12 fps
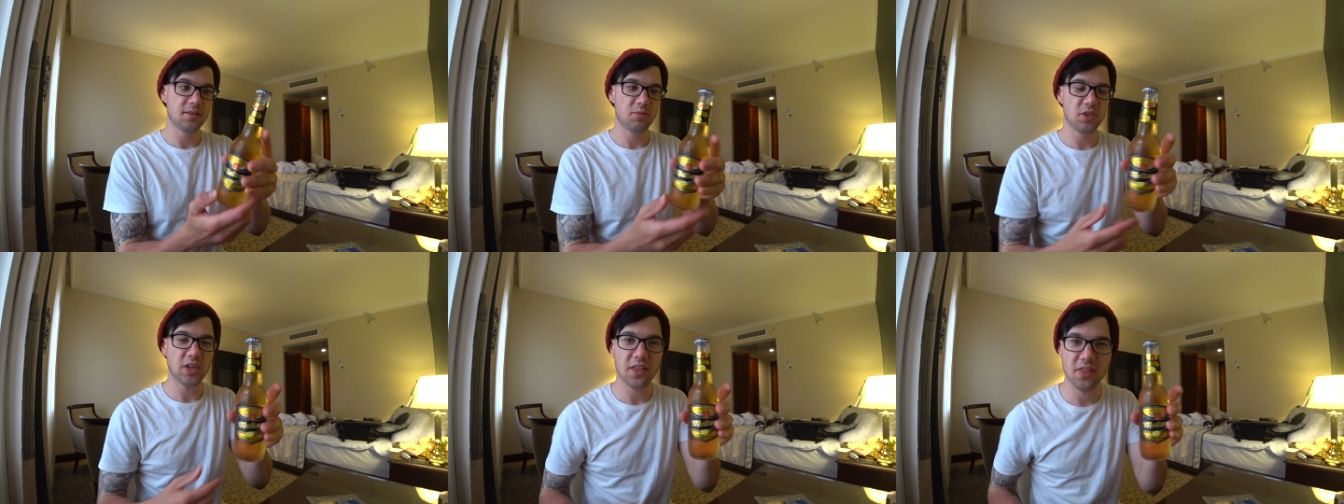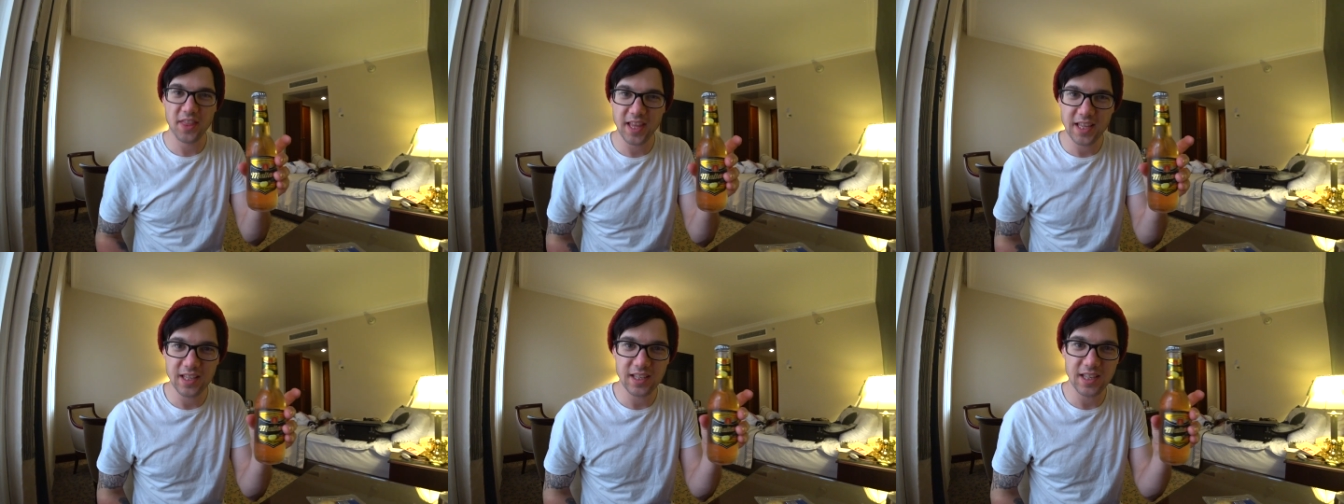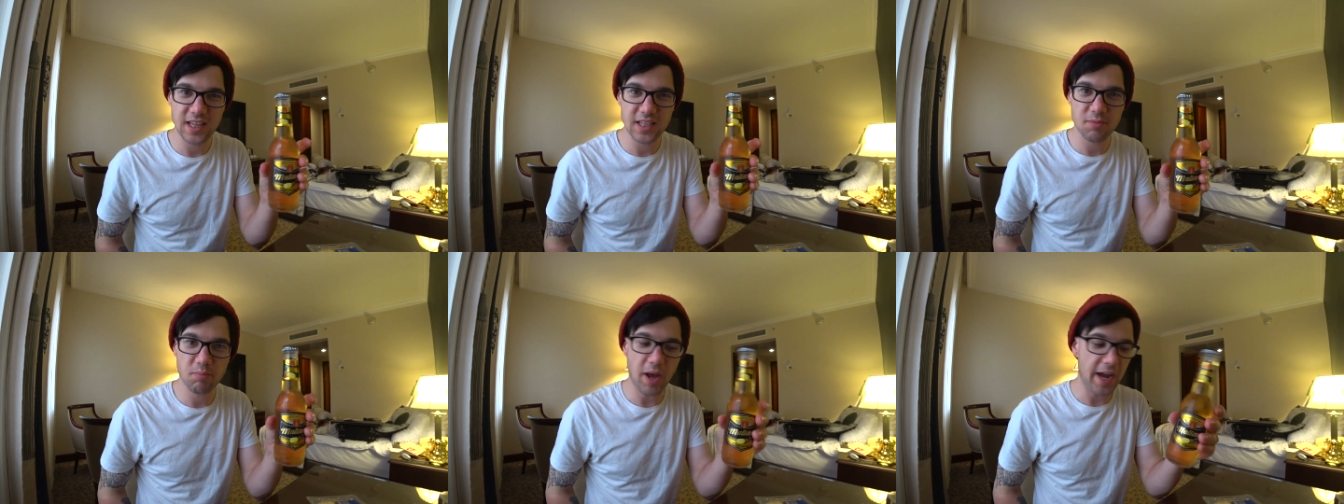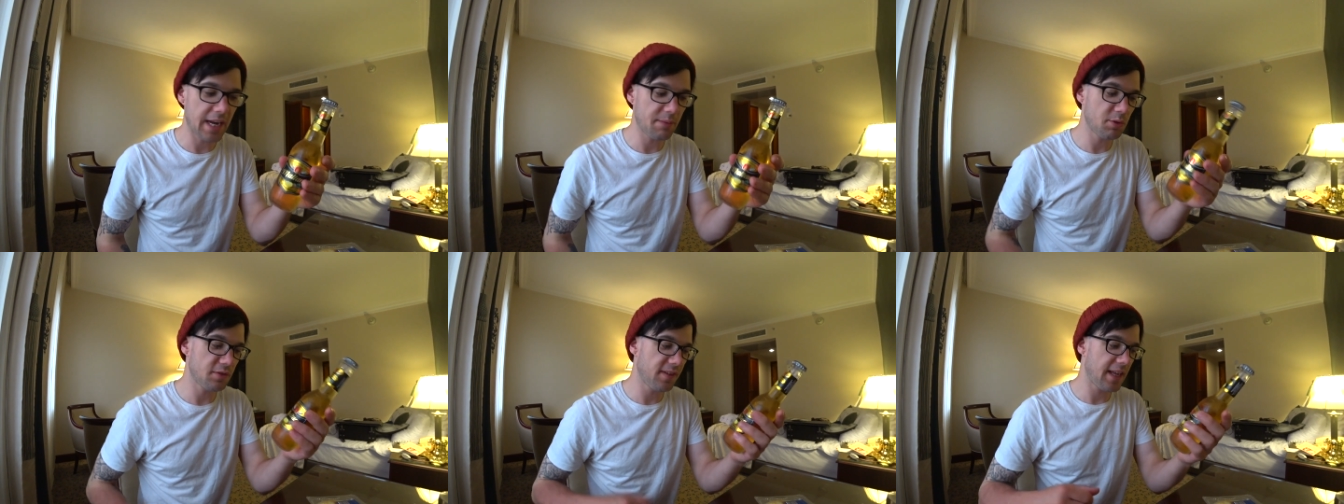which I think is
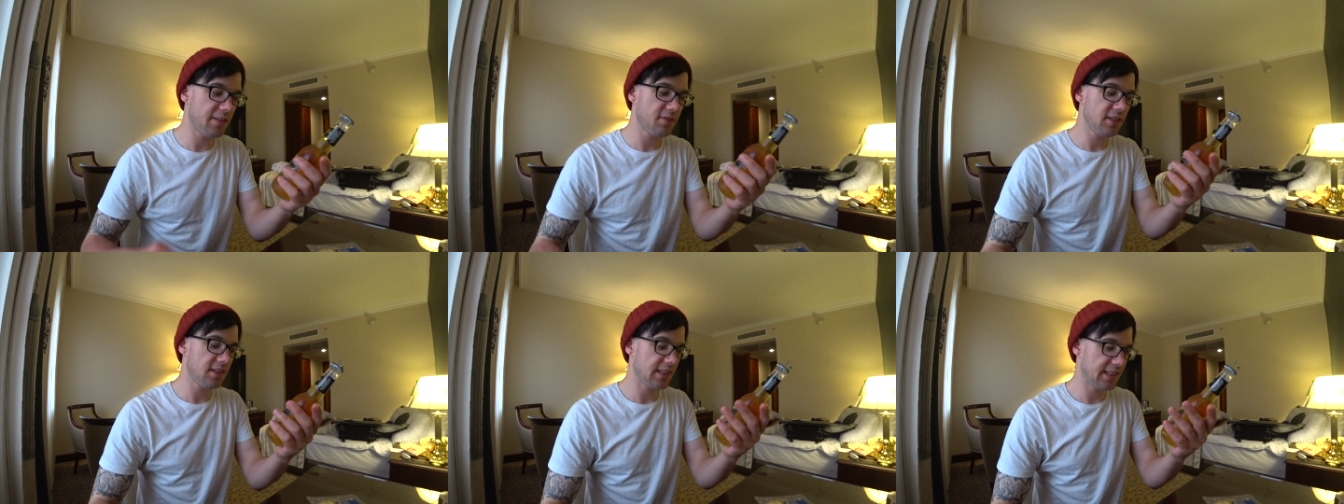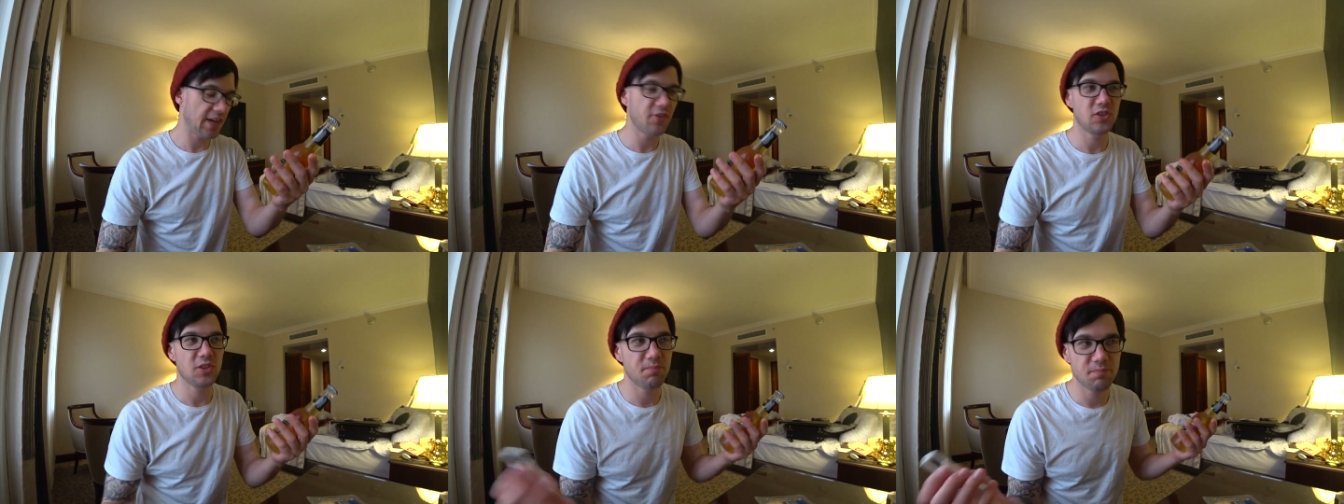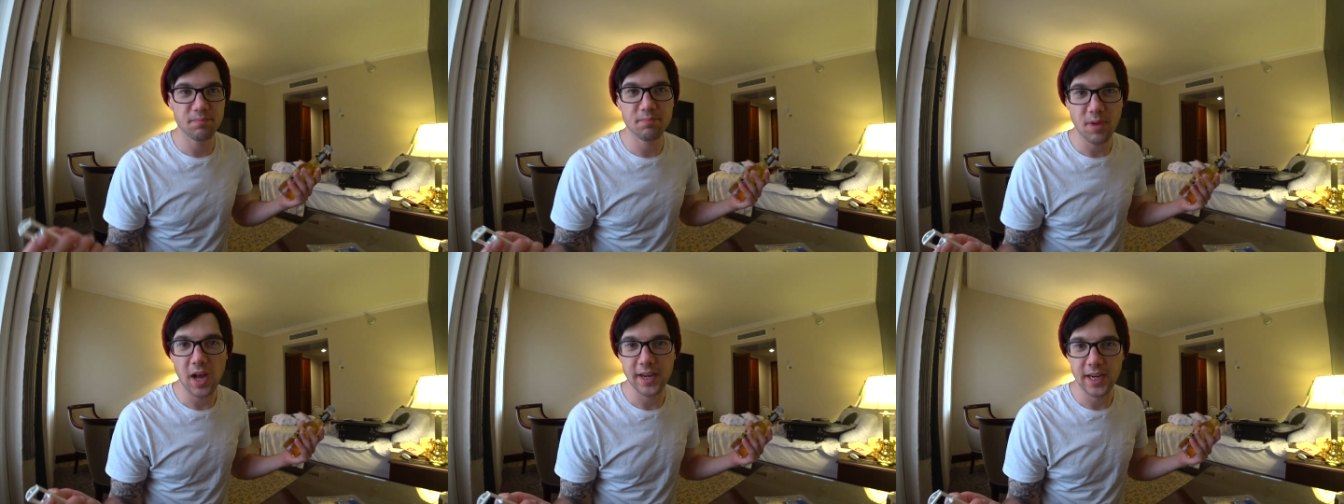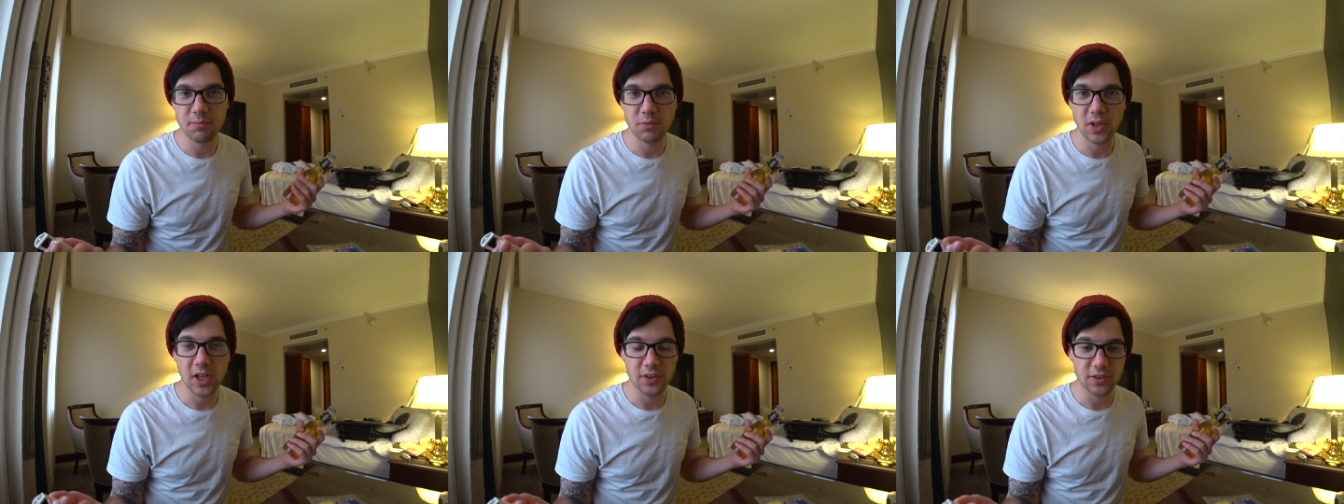pineapple flavoured. There is a
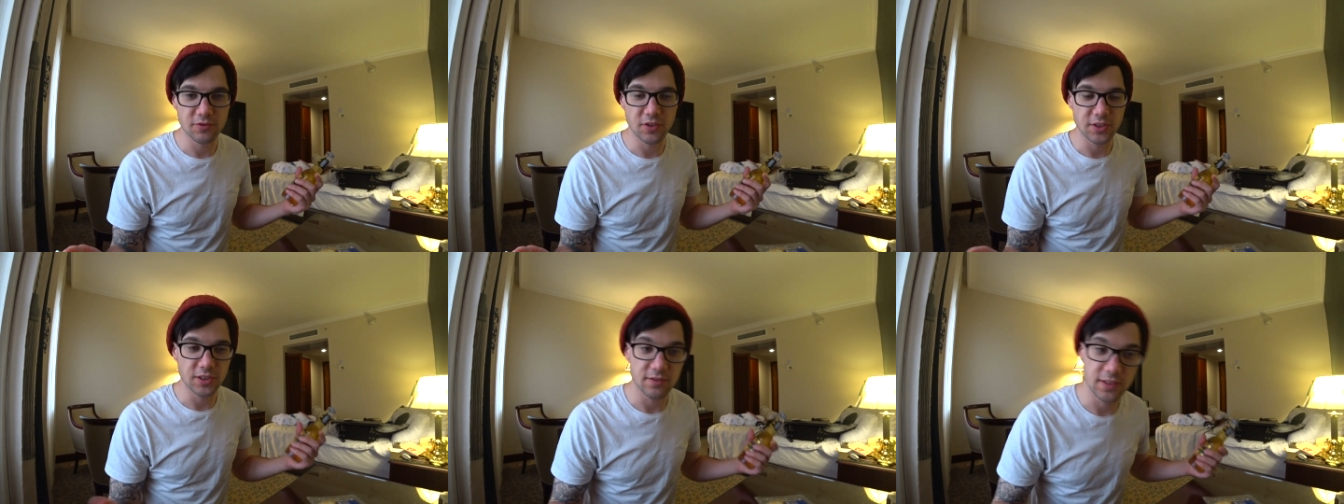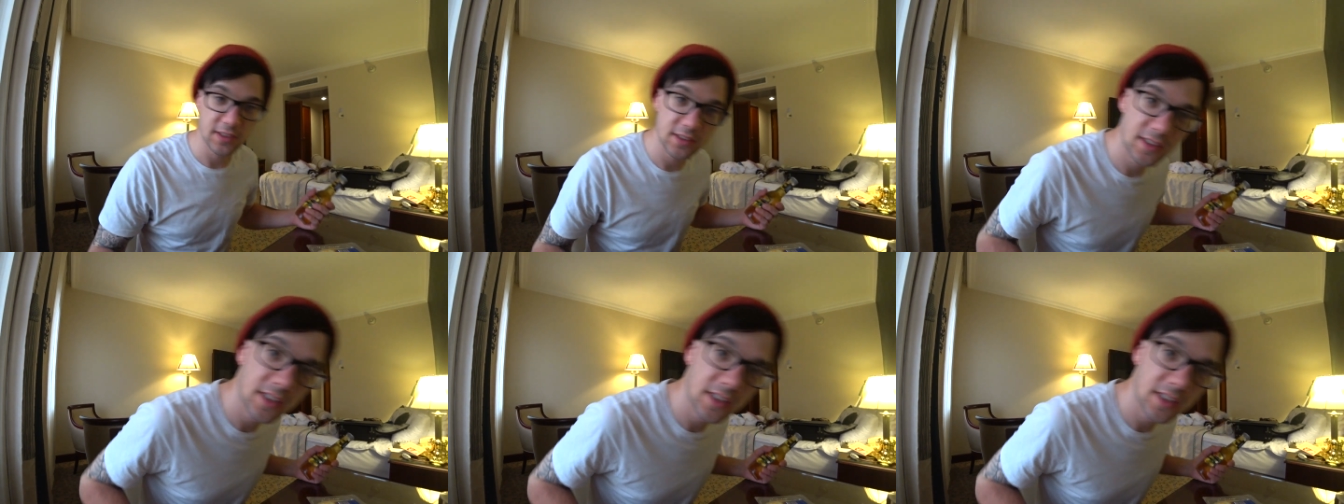pineapple on the front of it.